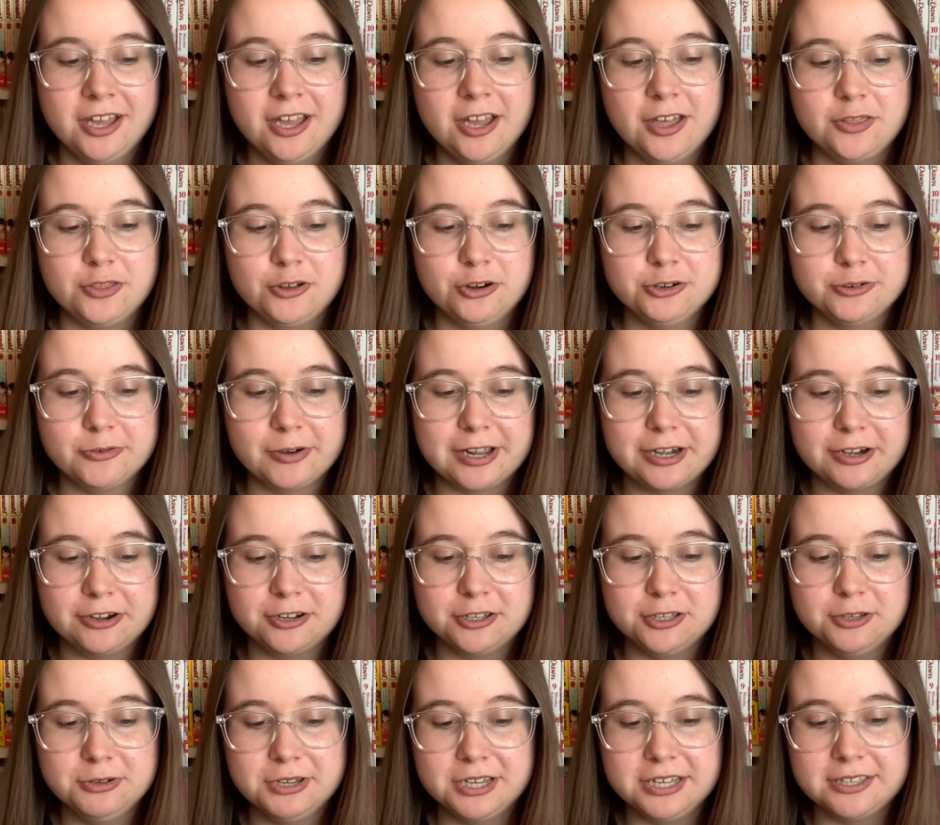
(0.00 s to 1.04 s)
Third grader
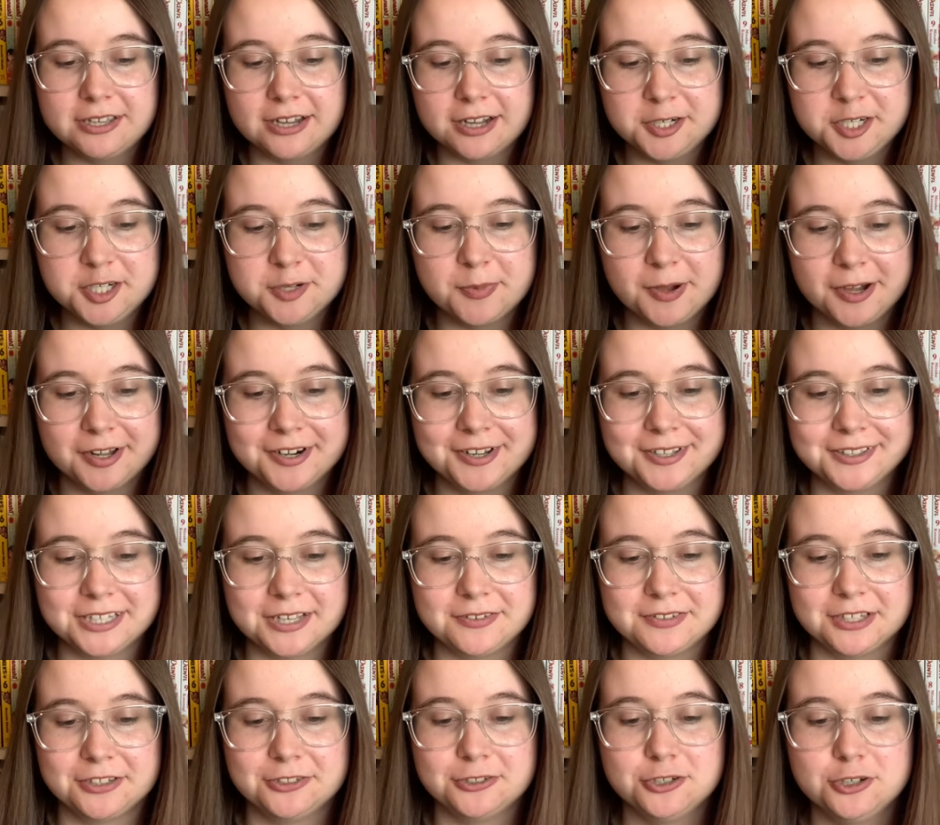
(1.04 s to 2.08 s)
Yuki Tachibana lives
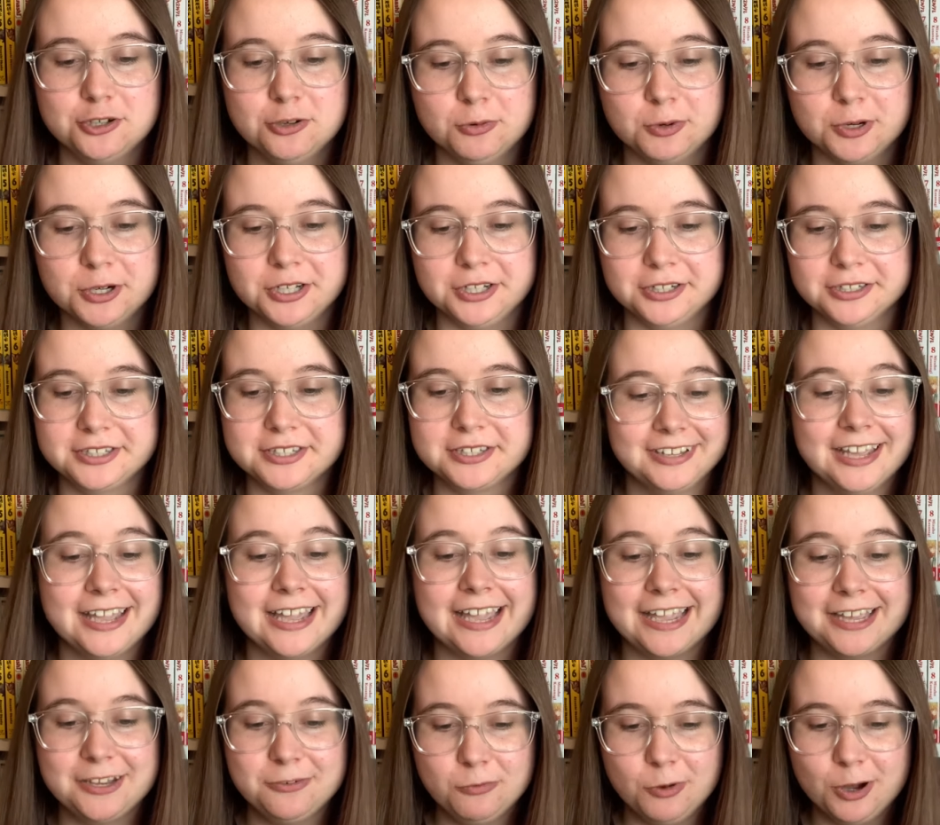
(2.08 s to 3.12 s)
in two worlds.
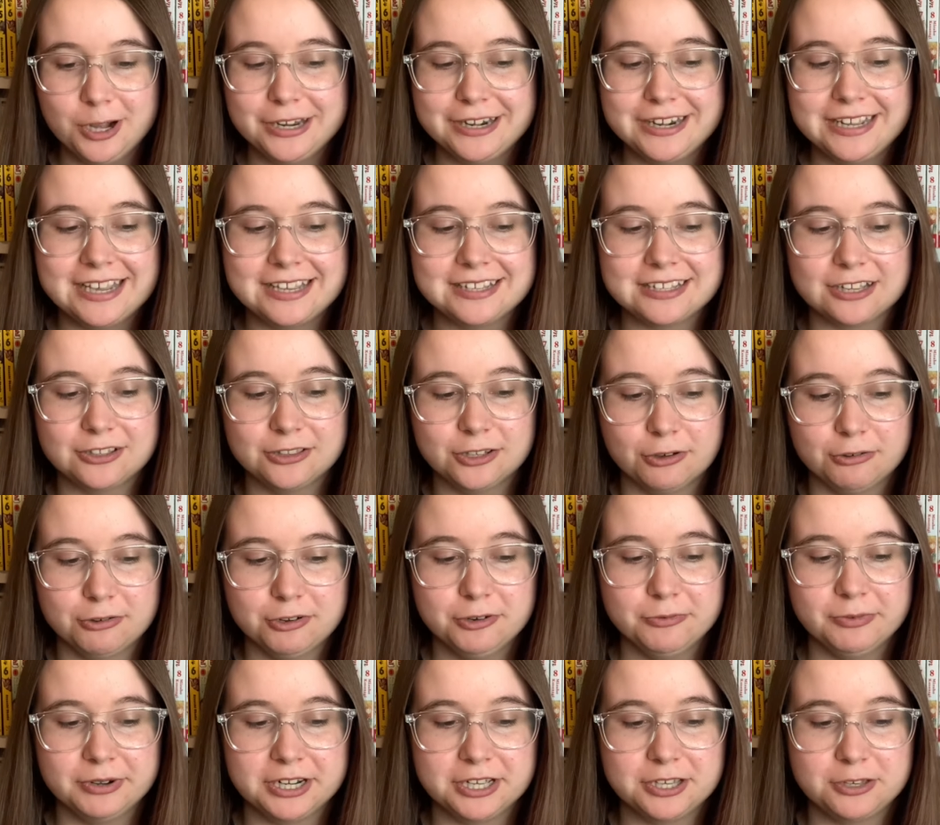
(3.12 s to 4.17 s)
In one, he's a loner
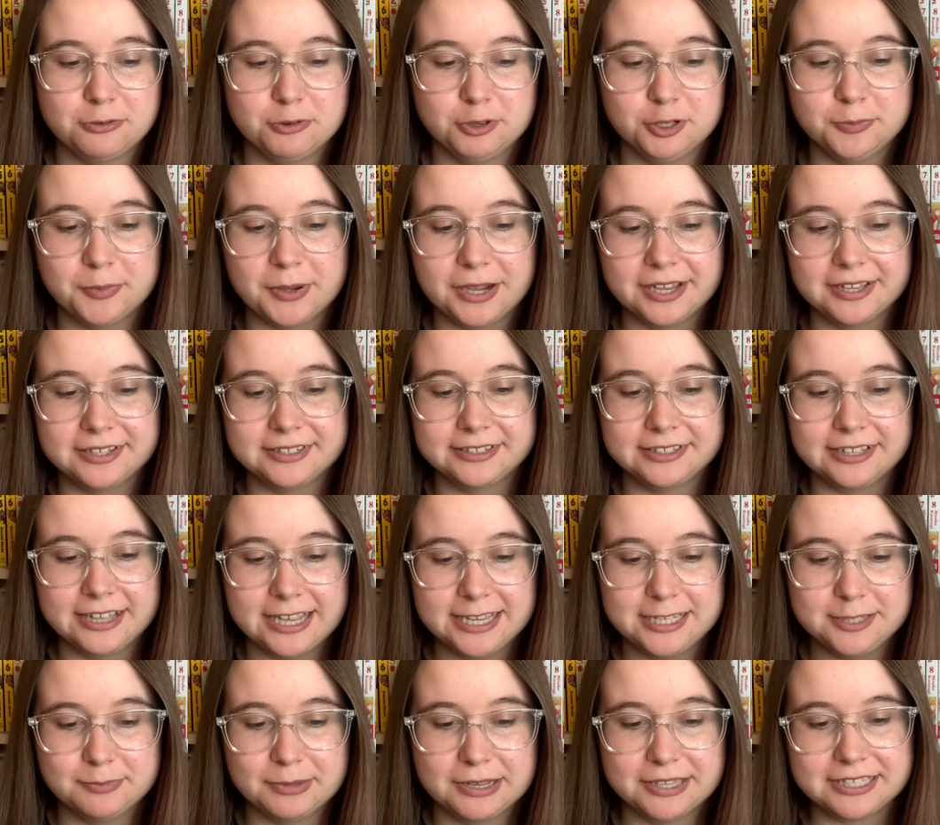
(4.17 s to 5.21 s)
ridiculed by his
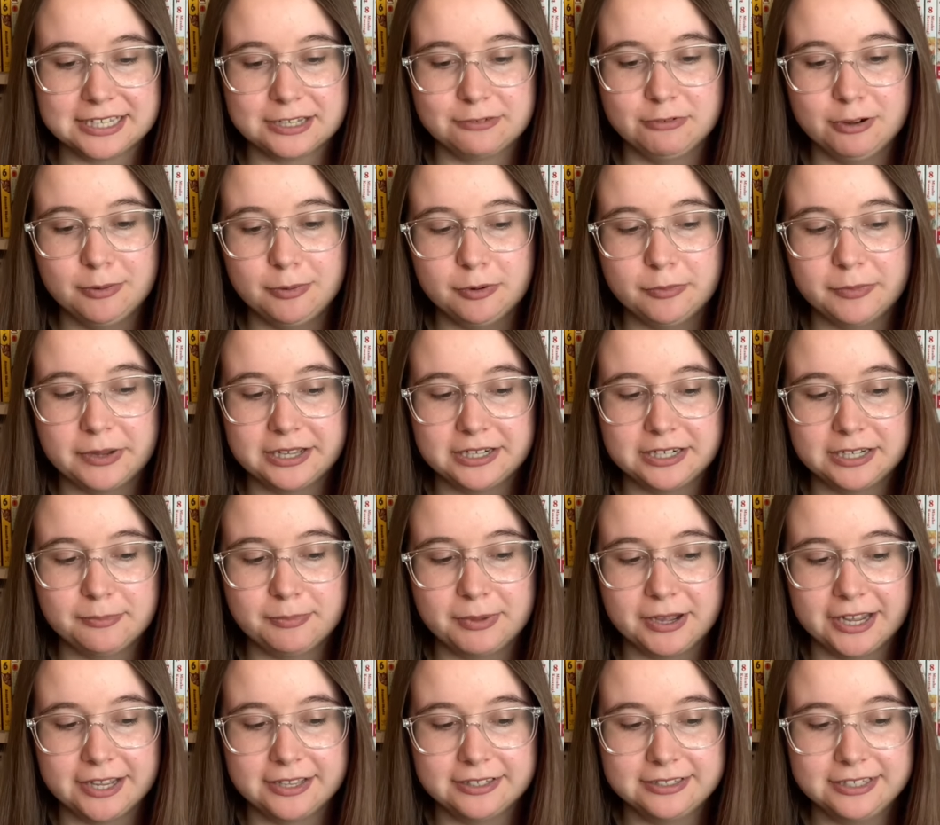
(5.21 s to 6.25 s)
classmates and reprimanded
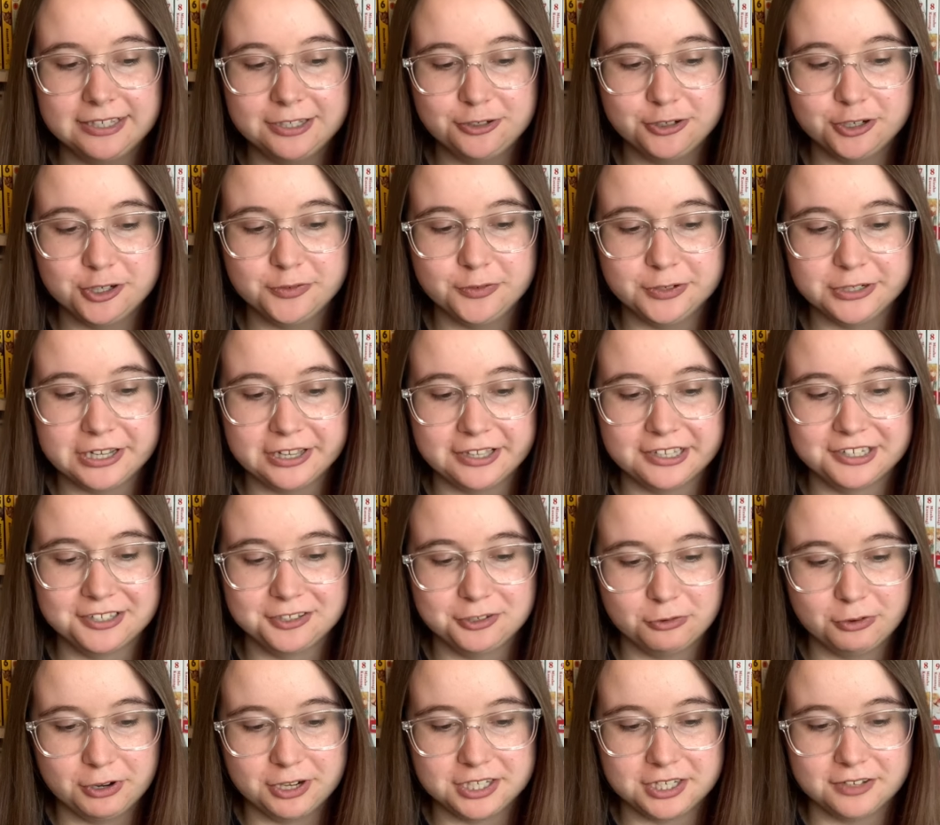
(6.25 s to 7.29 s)
by his teachers for telling
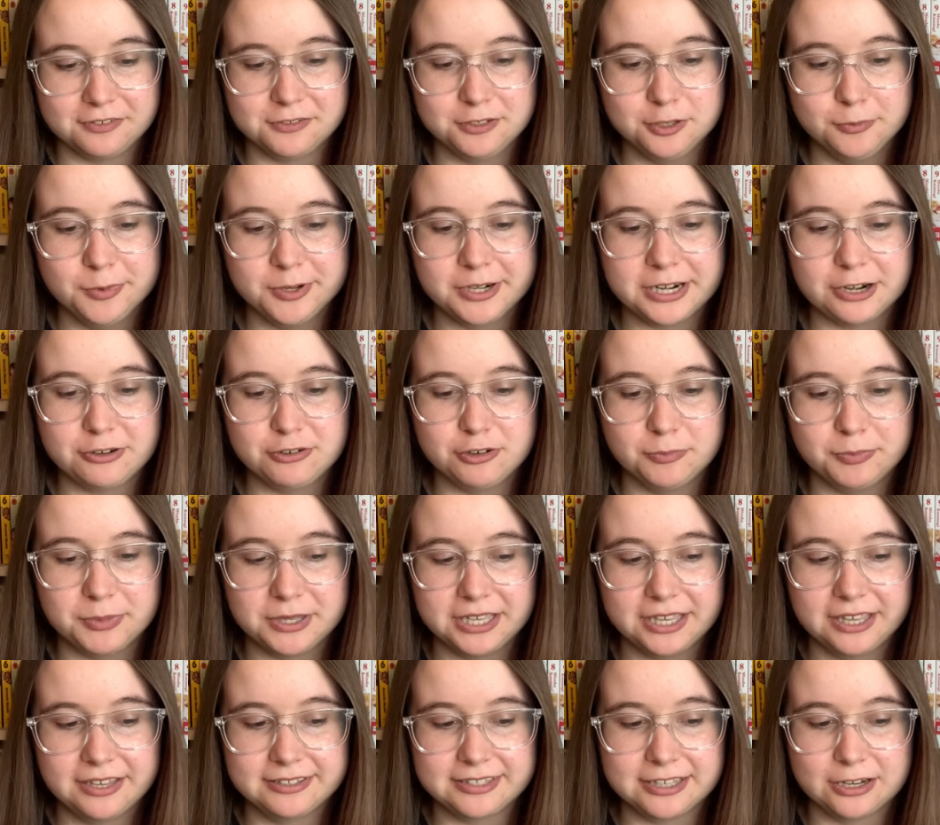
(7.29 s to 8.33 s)
stories of supernatural
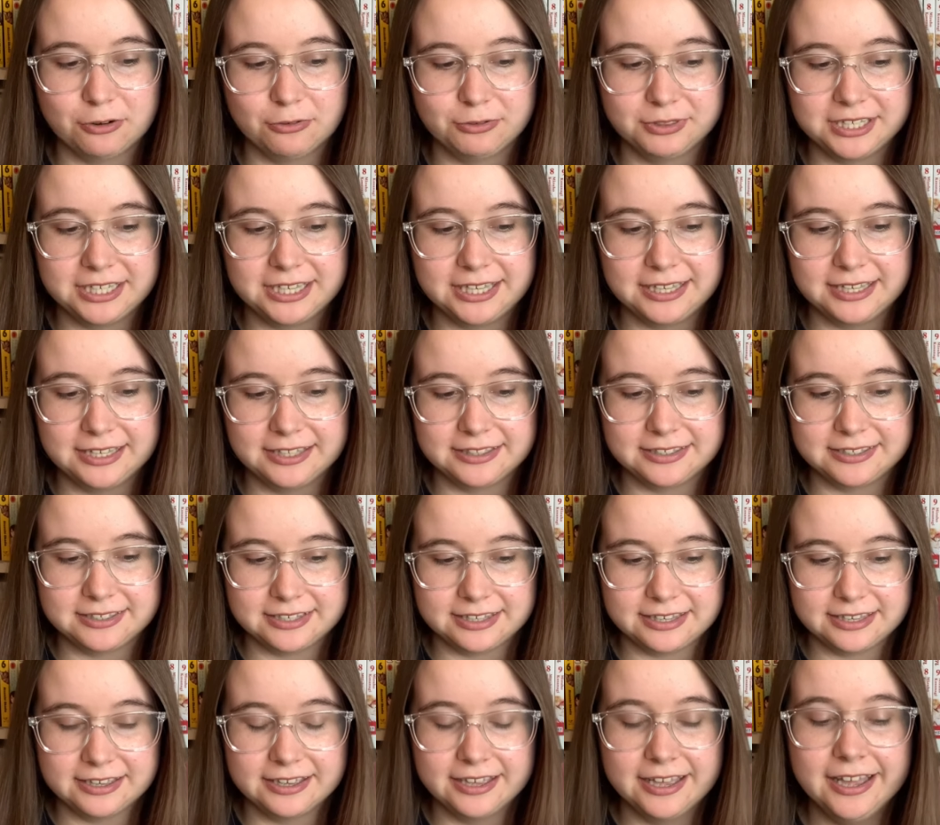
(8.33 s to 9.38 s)
beings that only he can
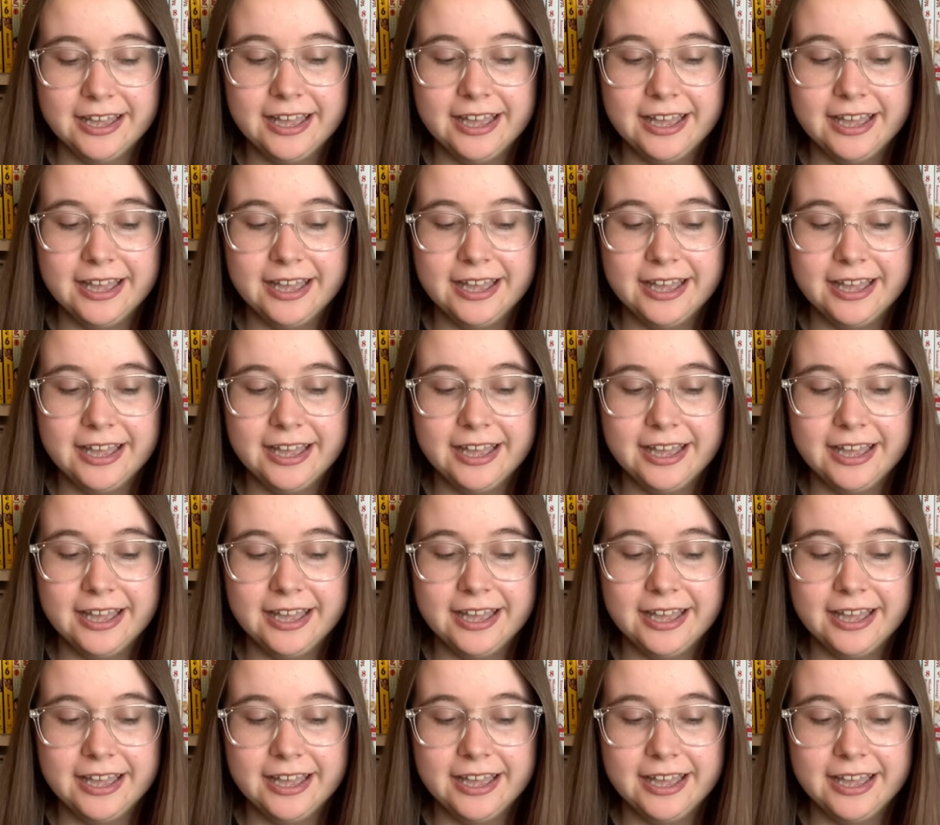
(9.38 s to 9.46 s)
see.